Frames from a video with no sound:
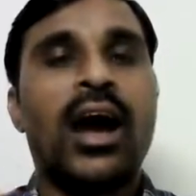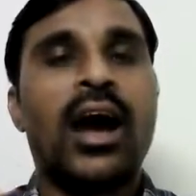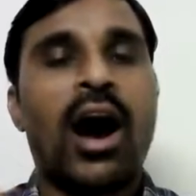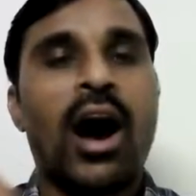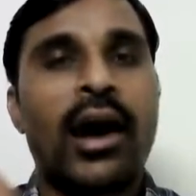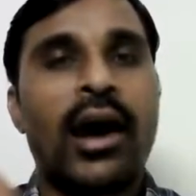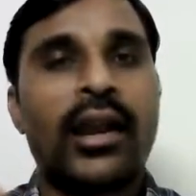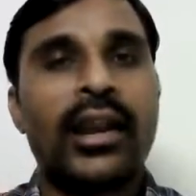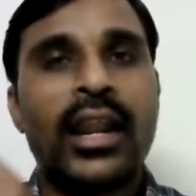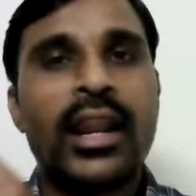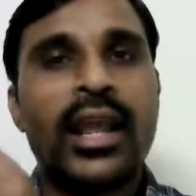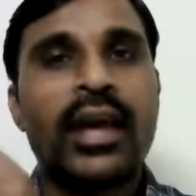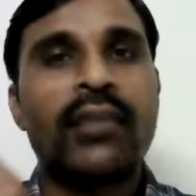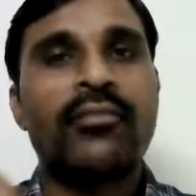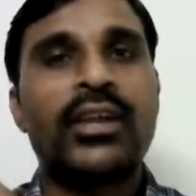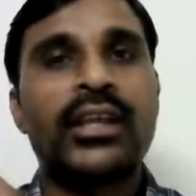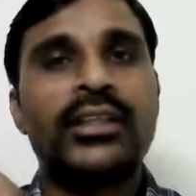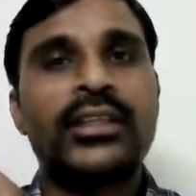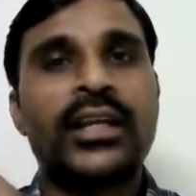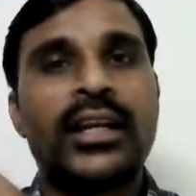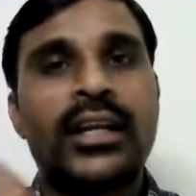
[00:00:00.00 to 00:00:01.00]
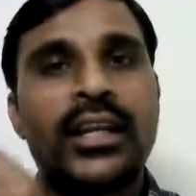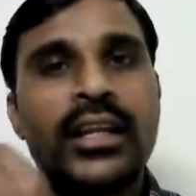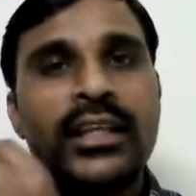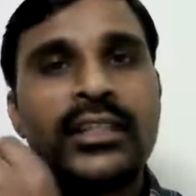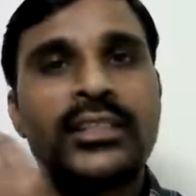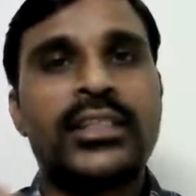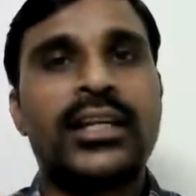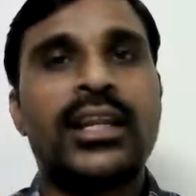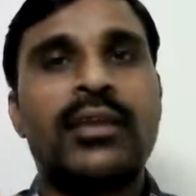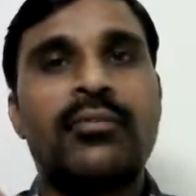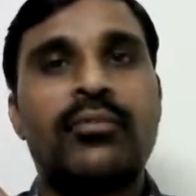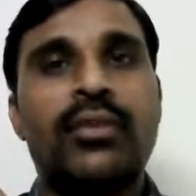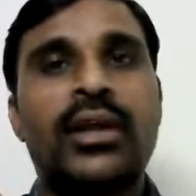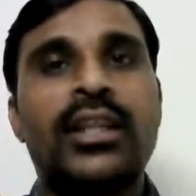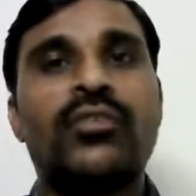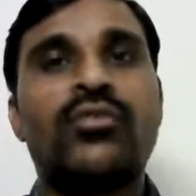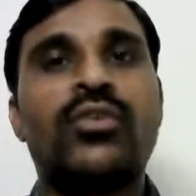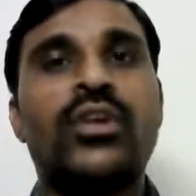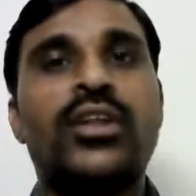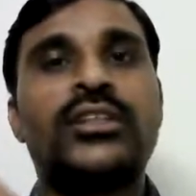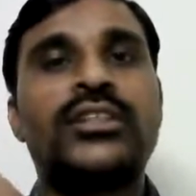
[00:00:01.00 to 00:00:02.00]
On an average, at least in a
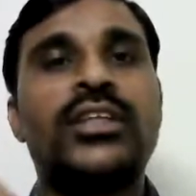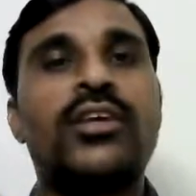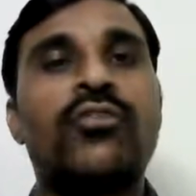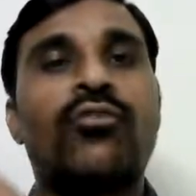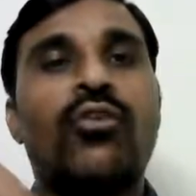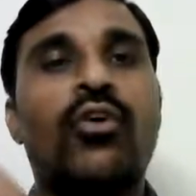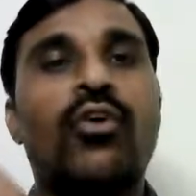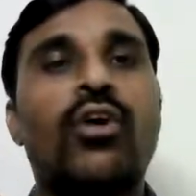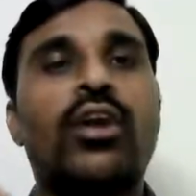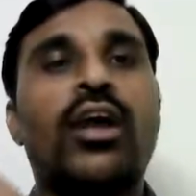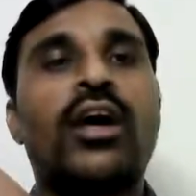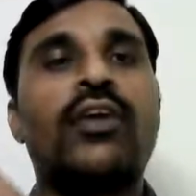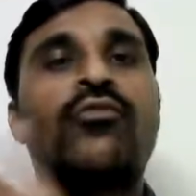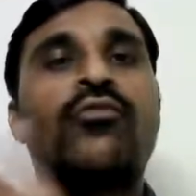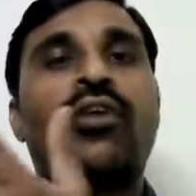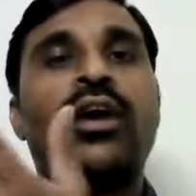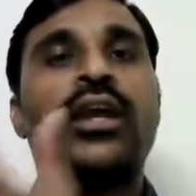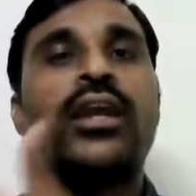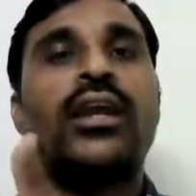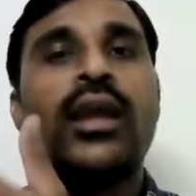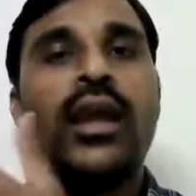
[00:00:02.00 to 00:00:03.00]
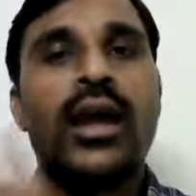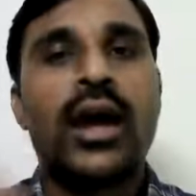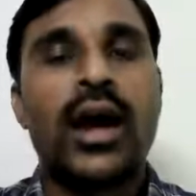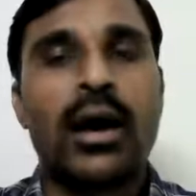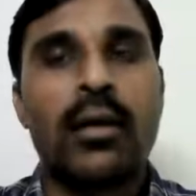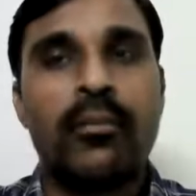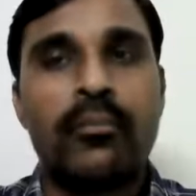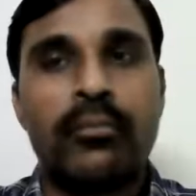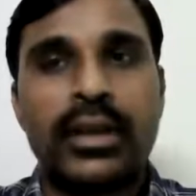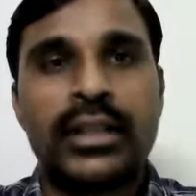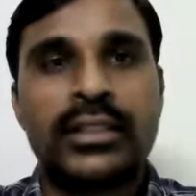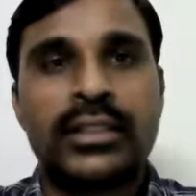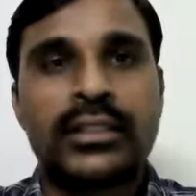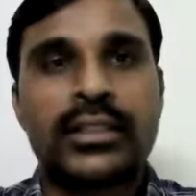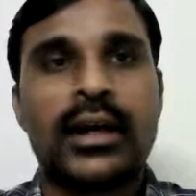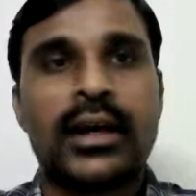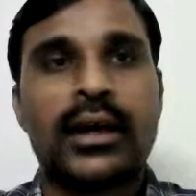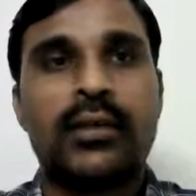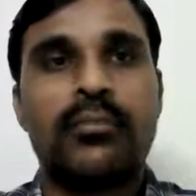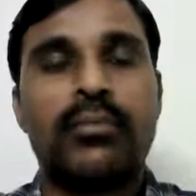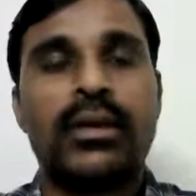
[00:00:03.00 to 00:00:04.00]
month, we'll see 4 or
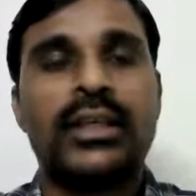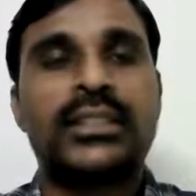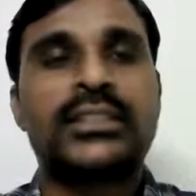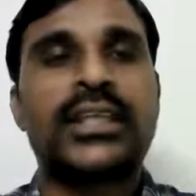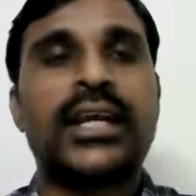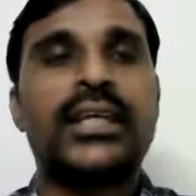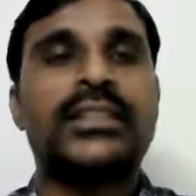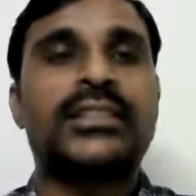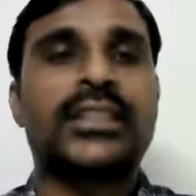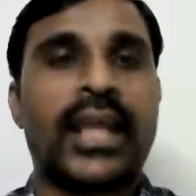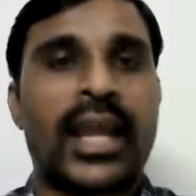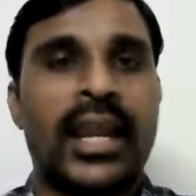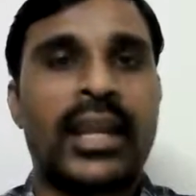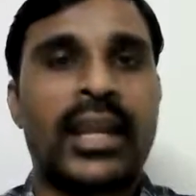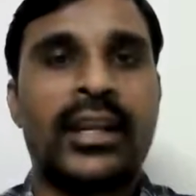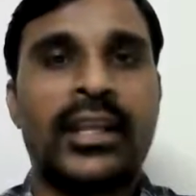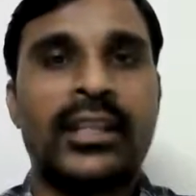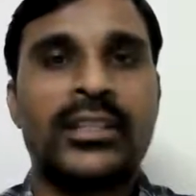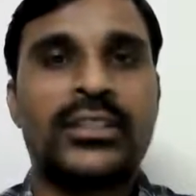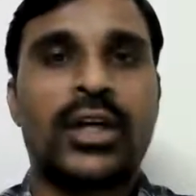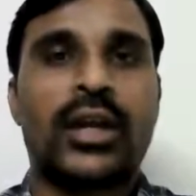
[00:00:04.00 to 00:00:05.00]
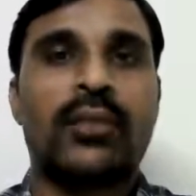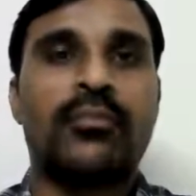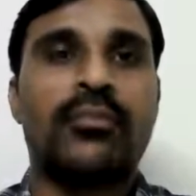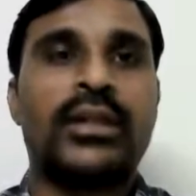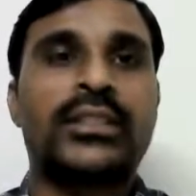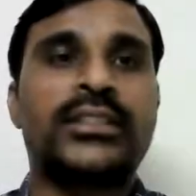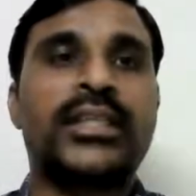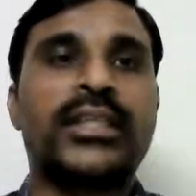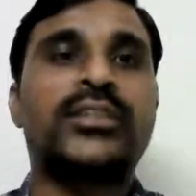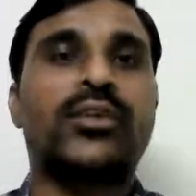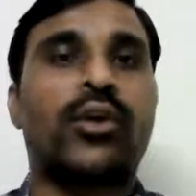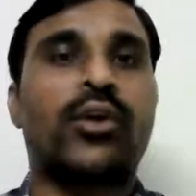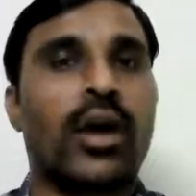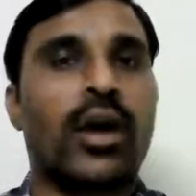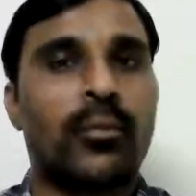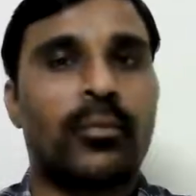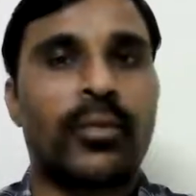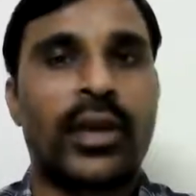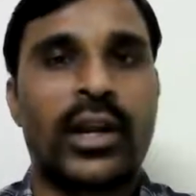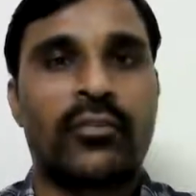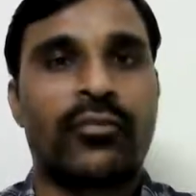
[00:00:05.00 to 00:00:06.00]
5 big size scandals or big size
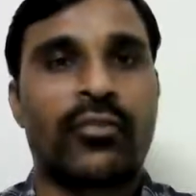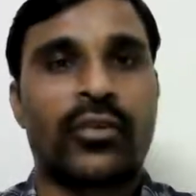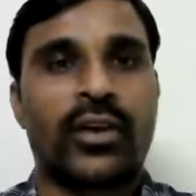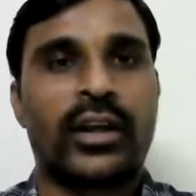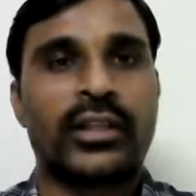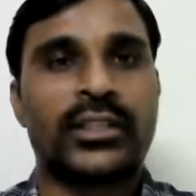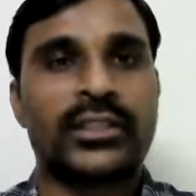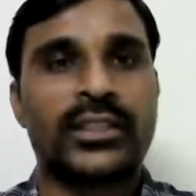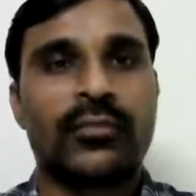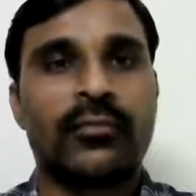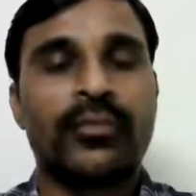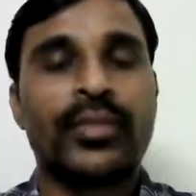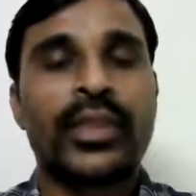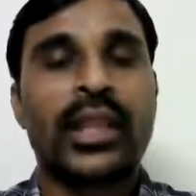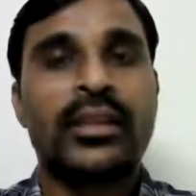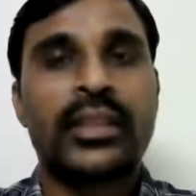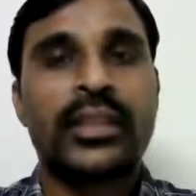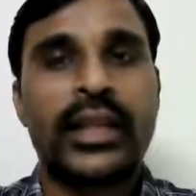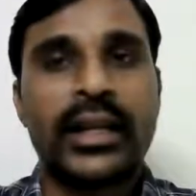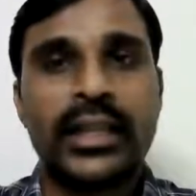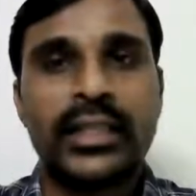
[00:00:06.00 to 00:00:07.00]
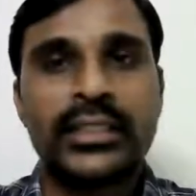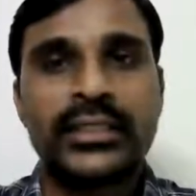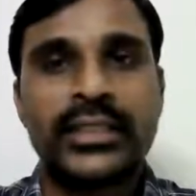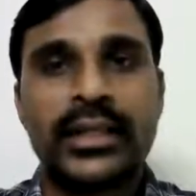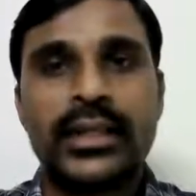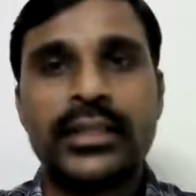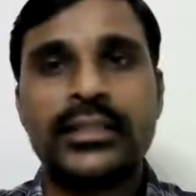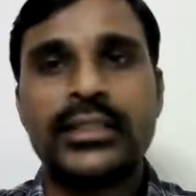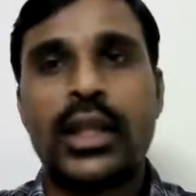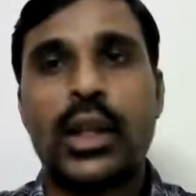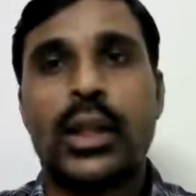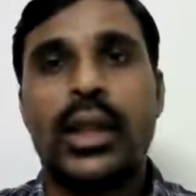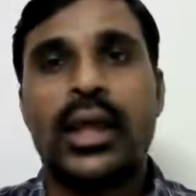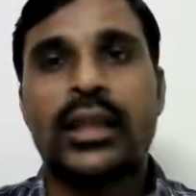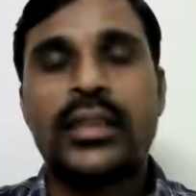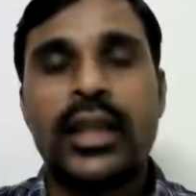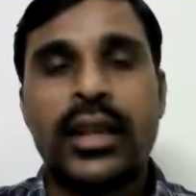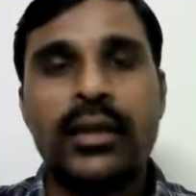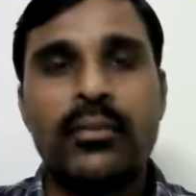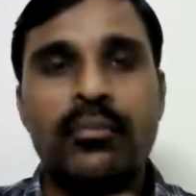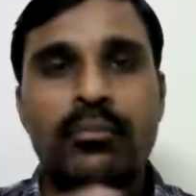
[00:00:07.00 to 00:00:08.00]
corporate frauds. That is the reason
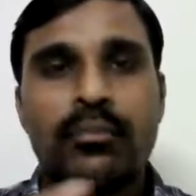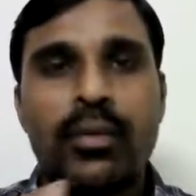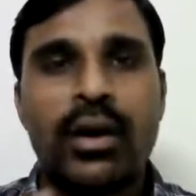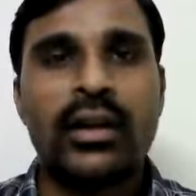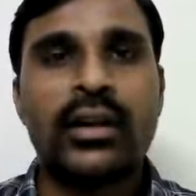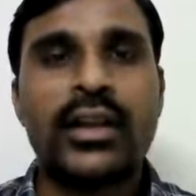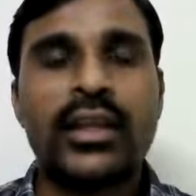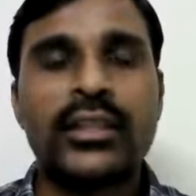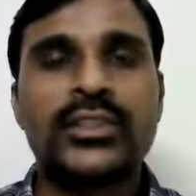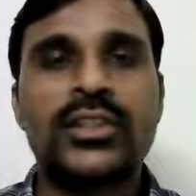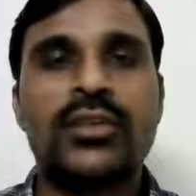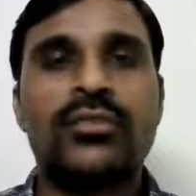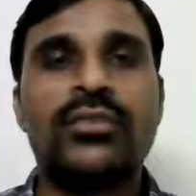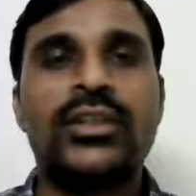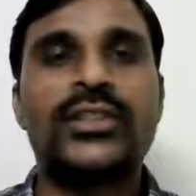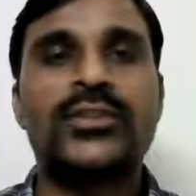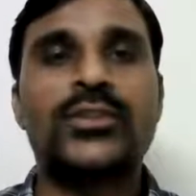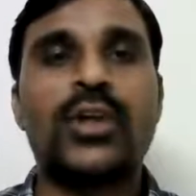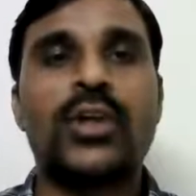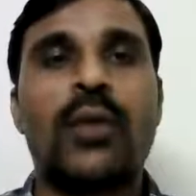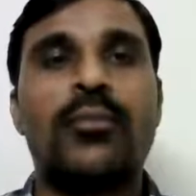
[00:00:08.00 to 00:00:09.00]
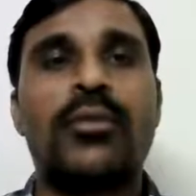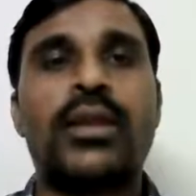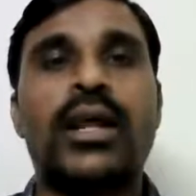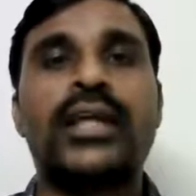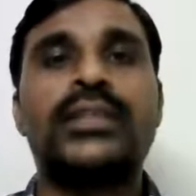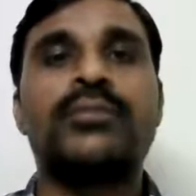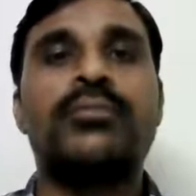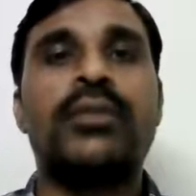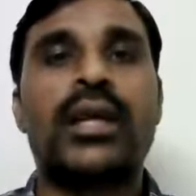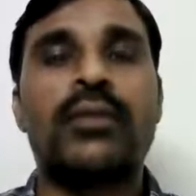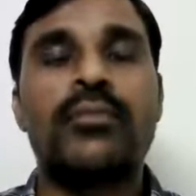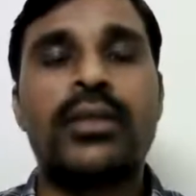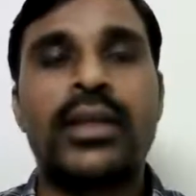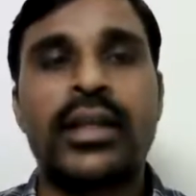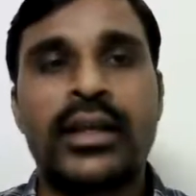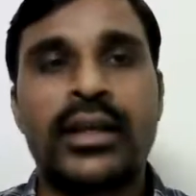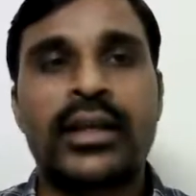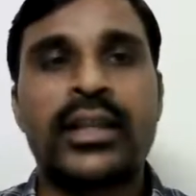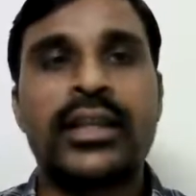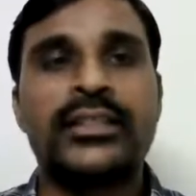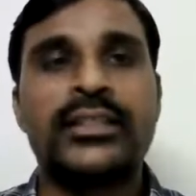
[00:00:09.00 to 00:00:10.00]
the importance of this chapter has becoming
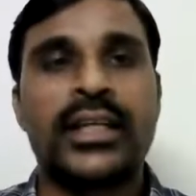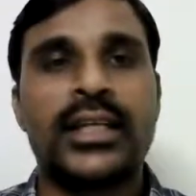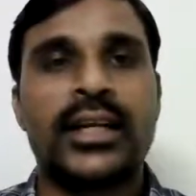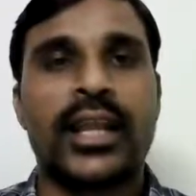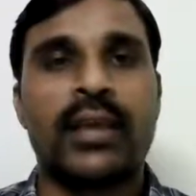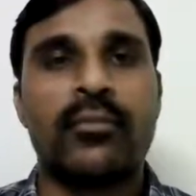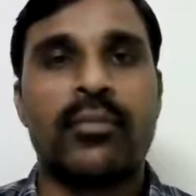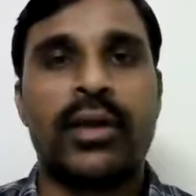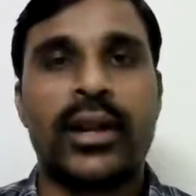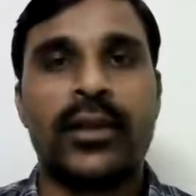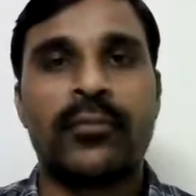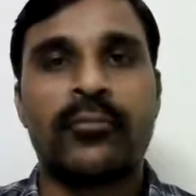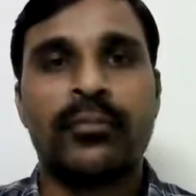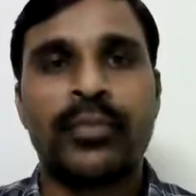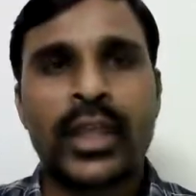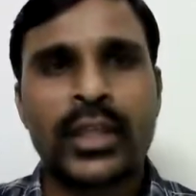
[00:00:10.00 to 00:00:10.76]
increasing day by day.